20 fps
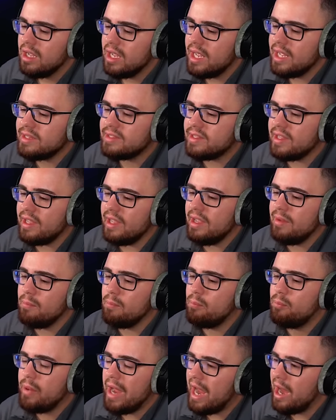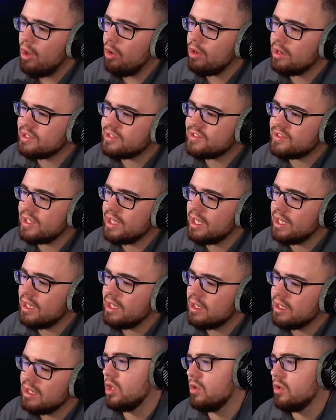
It's embarrassing.